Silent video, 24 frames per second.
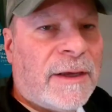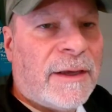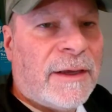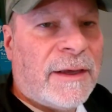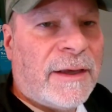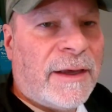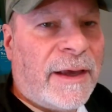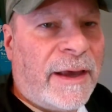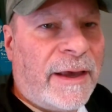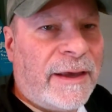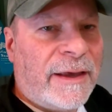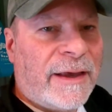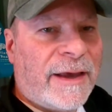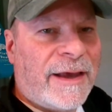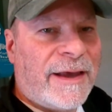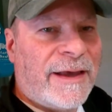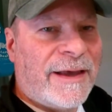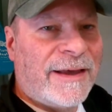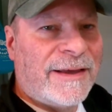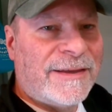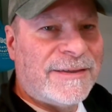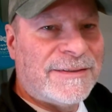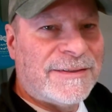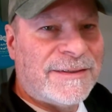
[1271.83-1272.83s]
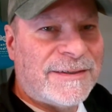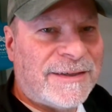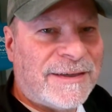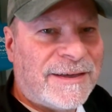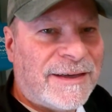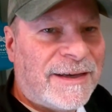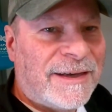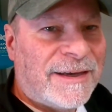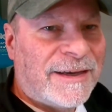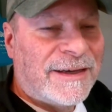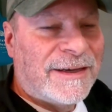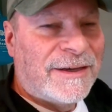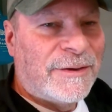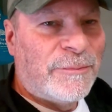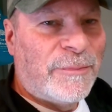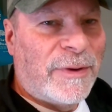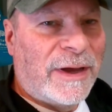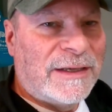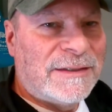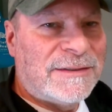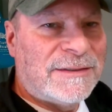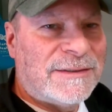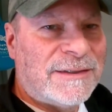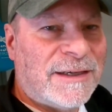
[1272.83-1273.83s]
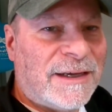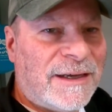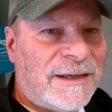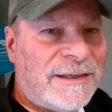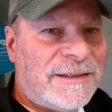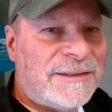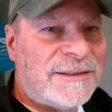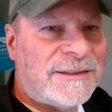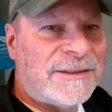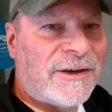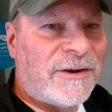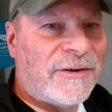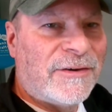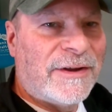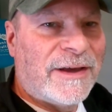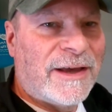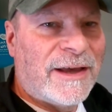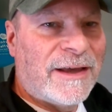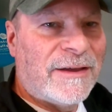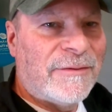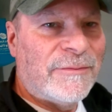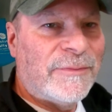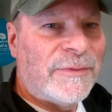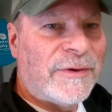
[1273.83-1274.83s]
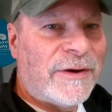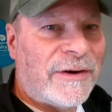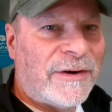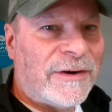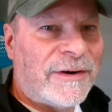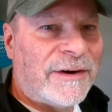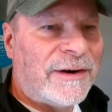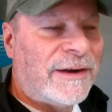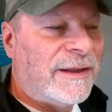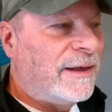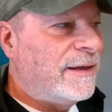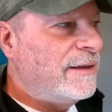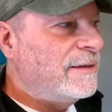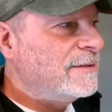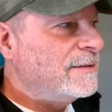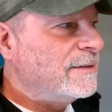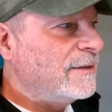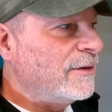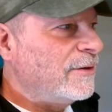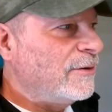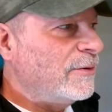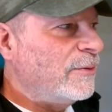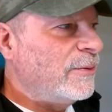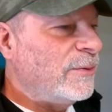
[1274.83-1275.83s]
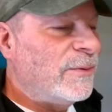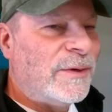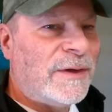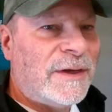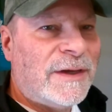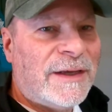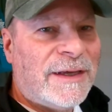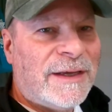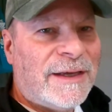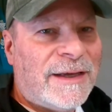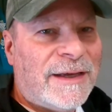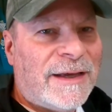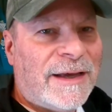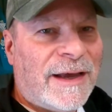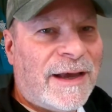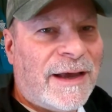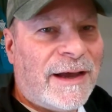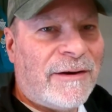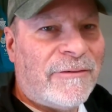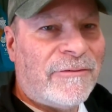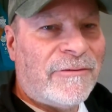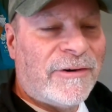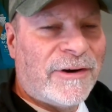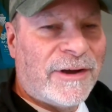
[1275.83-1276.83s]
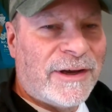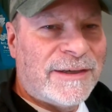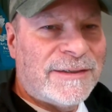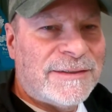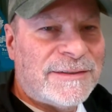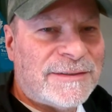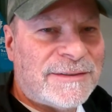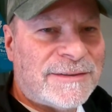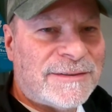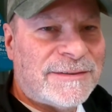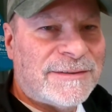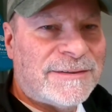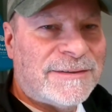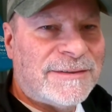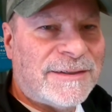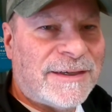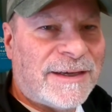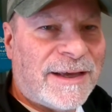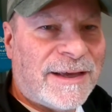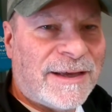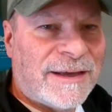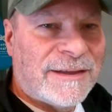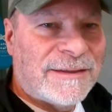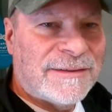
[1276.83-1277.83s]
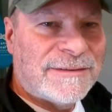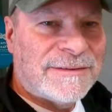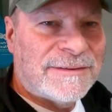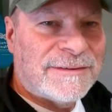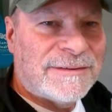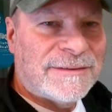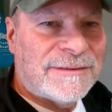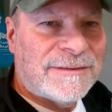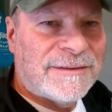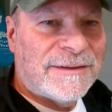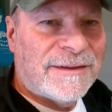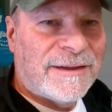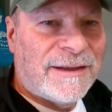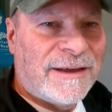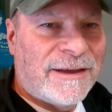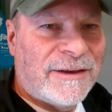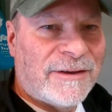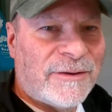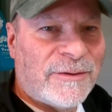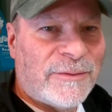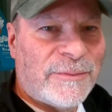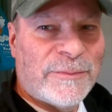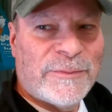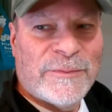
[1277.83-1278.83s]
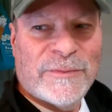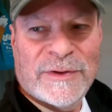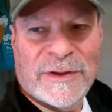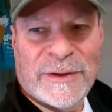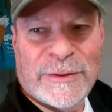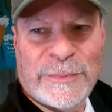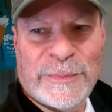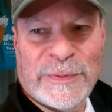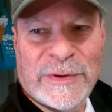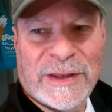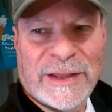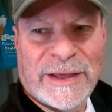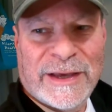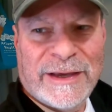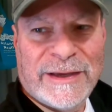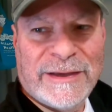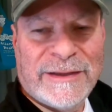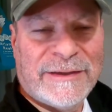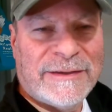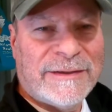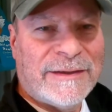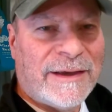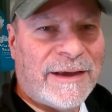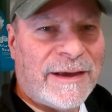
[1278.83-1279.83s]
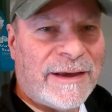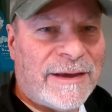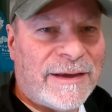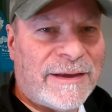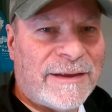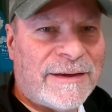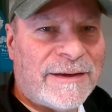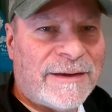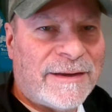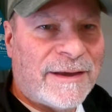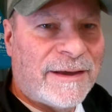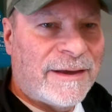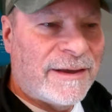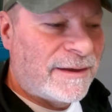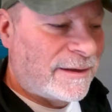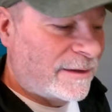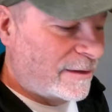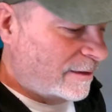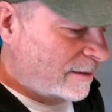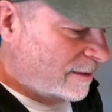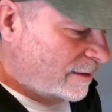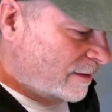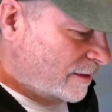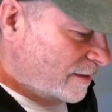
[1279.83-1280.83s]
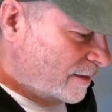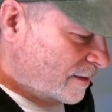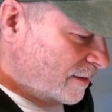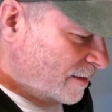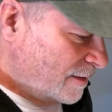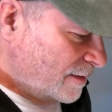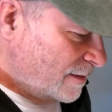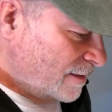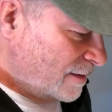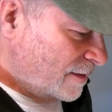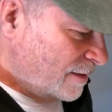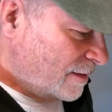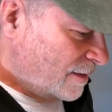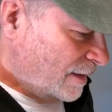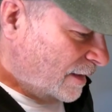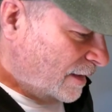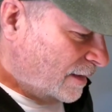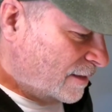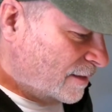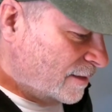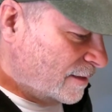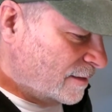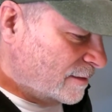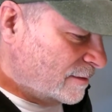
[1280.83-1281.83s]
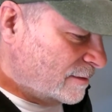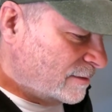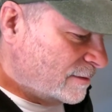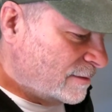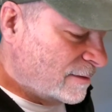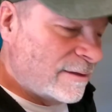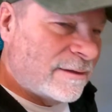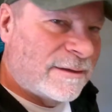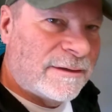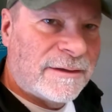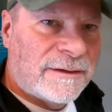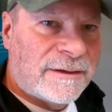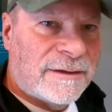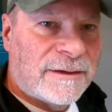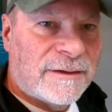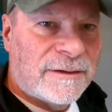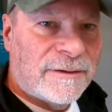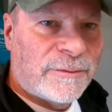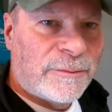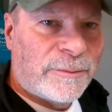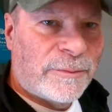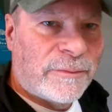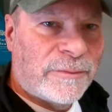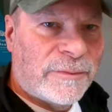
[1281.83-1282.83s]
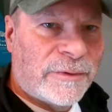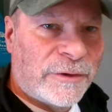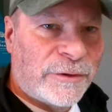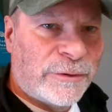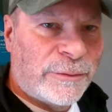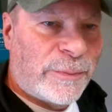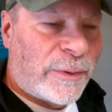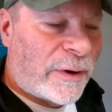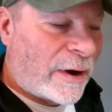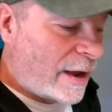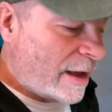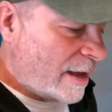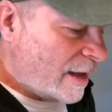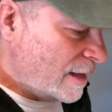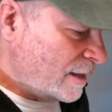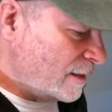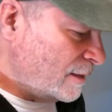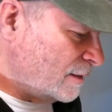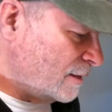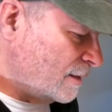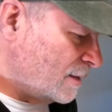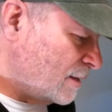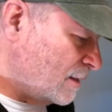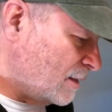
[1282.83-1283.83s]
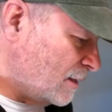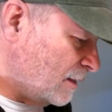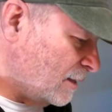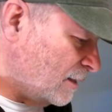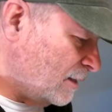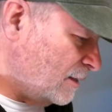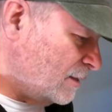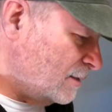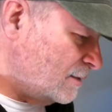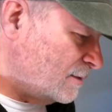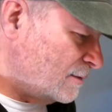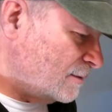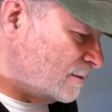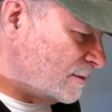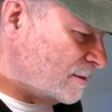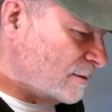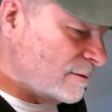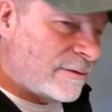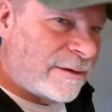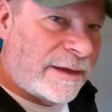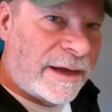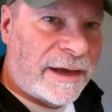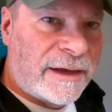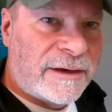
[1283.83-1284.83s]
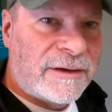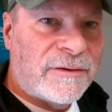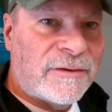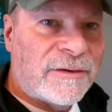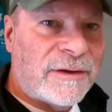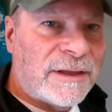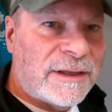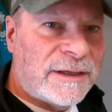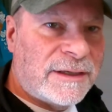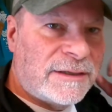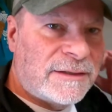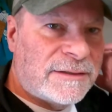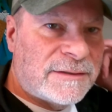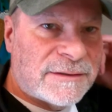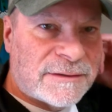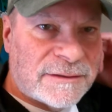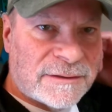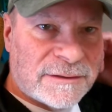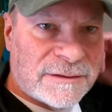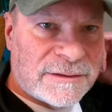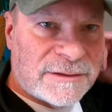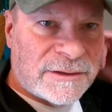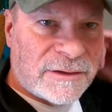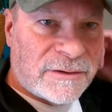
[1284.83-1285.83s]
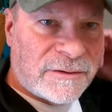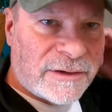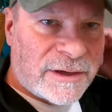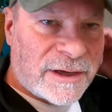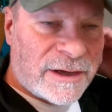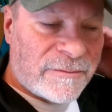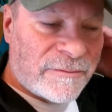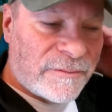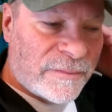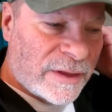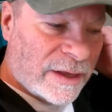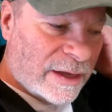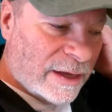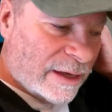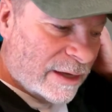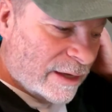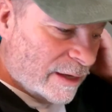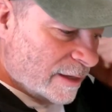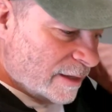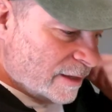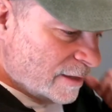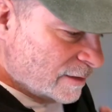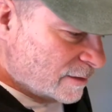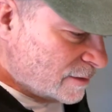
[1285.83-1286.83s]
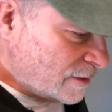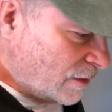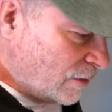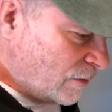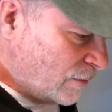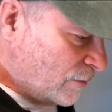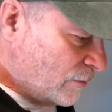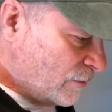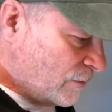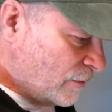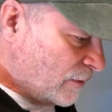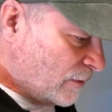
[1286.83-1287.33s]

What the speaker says: Hey guys, my son showed up early, so I rushed to get him a plate and his new bride, Elise, Daniel and Elise showed up. So